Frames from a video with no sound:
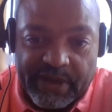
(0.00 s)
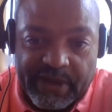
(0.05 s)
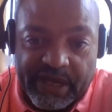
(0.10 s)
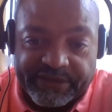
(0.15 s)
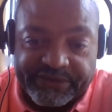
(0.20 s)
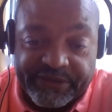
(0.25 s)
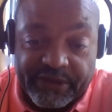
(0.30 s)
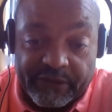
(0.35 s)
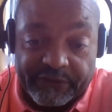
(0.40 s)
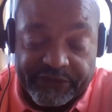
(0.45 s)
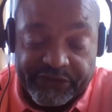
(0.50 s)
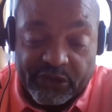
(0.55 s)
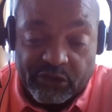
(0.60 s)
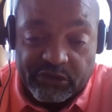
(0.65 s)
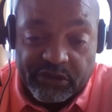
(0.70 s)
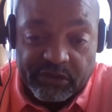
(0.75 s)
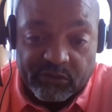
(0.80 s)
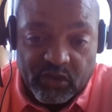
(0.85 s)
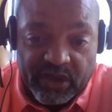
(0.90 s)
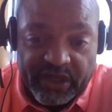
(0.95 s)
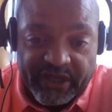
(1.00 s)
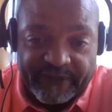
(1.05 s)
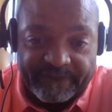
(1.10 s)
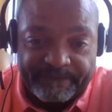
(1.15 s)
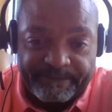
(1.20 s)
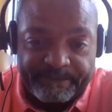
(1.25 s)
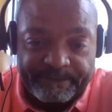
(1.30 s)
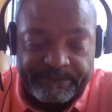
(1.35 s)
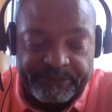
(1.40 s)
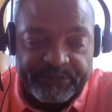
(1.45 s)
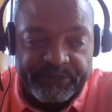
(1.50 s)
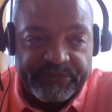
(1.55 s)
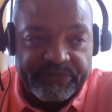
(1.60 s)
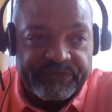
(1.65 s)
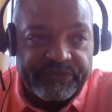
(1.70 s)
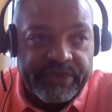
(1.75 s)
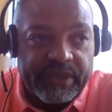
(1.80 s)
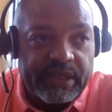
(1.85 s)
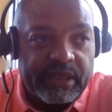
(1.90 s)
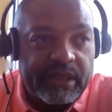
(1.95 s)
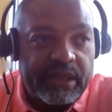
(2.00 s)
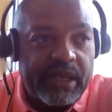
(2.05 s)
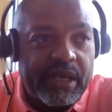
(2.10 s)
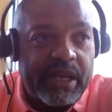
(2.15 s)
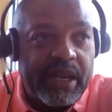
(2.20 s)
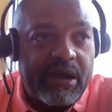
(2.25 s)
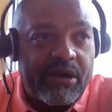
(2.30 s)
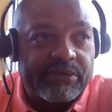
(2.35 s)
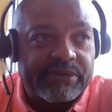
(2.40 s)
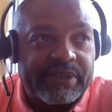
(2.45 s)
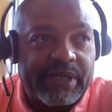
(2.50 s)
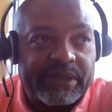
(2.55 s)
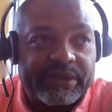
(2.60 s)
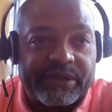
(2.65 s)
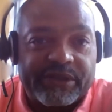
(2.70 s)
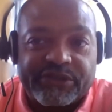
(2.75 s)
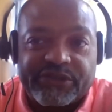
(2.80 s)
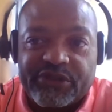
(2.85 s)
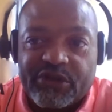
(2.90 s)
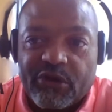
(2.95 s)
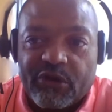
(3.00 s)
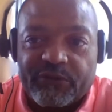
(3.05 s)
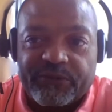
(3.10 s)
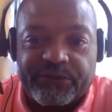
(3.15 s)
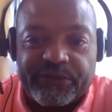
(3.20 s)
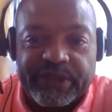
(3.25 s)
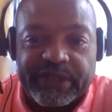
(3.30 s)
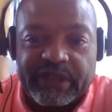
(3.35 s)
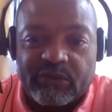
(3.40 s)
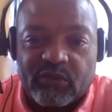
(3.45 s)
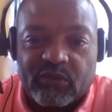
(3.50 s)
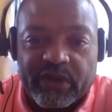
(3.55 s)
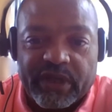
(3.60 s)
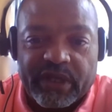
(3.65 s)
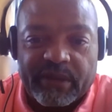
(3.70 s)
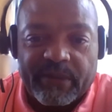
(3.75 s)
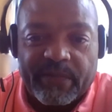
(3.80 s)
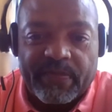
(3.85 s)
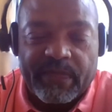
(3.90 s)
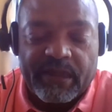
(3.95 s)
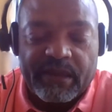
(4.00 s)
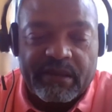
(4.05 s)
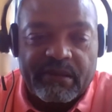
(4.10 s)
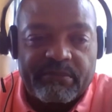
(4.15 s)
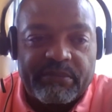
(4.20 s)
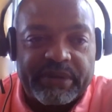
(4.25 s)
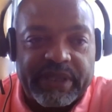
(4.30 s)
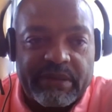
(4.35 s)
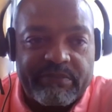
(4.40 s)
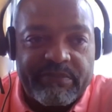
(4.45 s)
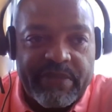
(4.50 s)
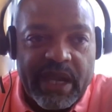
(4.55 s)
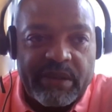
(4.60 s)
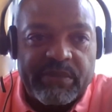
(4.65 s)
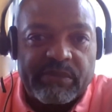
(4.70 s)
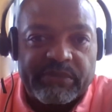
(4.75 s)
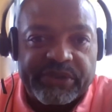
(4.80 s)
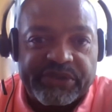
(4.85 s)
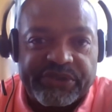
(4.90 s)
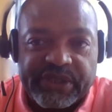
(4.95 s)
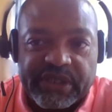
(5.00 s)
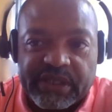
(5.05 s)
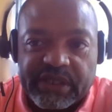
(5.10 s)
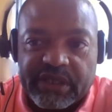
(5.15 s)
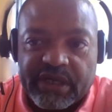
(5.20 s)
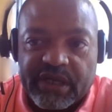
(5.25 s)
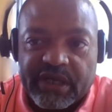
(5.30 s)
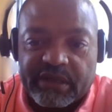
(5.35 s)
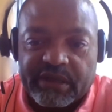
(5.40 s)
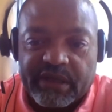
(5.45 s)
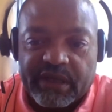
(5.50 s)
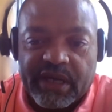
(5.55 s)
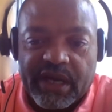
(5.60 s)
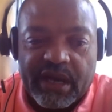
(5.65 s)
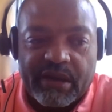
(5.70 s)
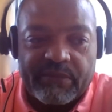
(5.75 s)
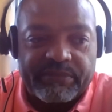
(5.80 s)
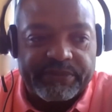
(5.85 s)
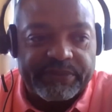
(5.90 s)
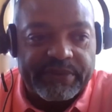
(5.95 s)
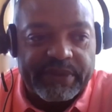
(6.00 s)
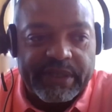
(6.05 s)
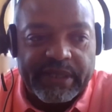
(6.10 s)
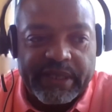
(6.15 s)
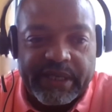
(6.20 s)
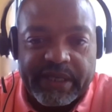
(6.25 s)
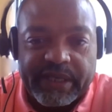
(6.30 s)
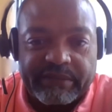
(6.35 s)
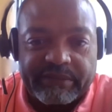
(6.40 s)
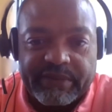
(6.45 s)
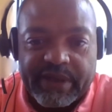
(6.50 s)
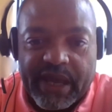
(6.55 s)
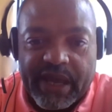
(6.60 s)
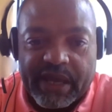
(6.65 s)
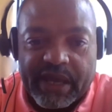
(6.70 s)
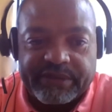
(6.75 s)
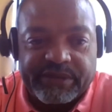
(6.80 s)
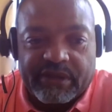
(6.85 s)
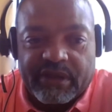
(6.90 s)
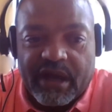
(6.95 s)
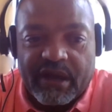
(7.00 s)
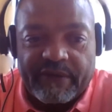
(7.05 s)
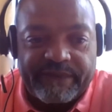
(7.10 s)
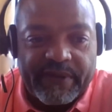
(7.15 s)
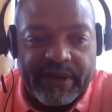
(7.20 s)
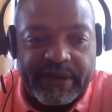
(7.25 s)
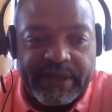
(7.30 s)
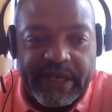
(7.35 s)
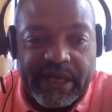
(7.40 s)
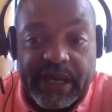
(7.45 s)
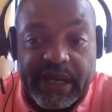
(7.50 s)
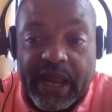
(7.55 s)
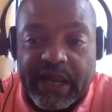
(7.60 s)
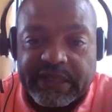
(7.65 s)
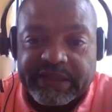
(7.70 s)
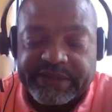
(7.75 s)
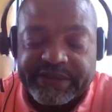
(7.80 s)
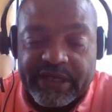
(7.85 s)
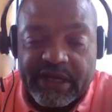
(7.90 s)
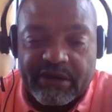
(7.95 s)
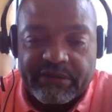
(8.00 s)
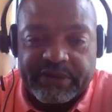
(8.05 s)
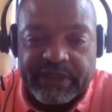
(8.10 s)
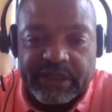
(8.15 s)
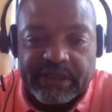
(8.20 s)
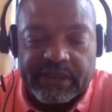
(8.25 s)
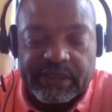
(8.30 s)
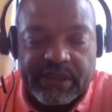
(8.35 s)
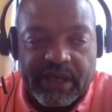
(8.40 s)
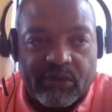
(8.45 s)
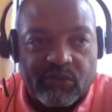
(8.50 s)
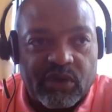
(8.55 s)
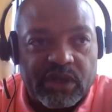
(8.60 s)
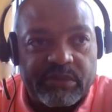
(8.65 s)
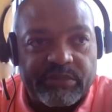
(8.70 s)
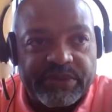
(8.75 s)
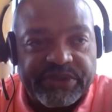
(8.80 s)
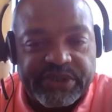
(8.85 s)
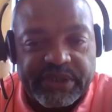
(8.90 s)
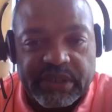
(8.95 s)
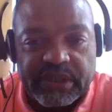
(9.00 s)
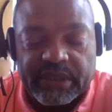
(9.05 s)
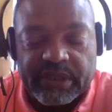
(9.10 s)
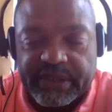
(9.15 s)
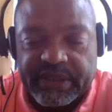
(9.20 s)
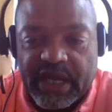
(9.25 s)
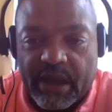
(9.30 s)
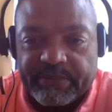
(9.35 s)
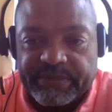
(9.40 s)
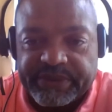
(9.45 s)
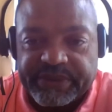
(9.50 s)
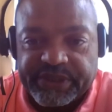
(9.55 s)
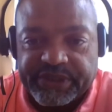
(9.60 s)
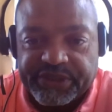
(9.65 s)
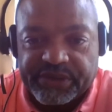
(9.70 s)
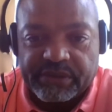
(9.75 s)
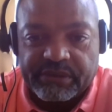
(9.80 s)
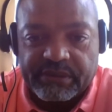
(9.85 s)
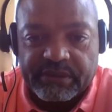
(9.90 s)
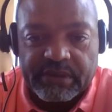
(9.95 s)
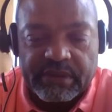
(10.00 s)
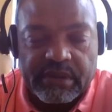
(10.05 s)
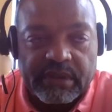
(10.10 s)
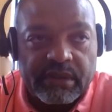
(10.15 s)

myself soaking wet. Mm. And I was like, there's no freaking way. But they made me machine gunner, and I took off on that. I excelled in it. I won a machine gun competition,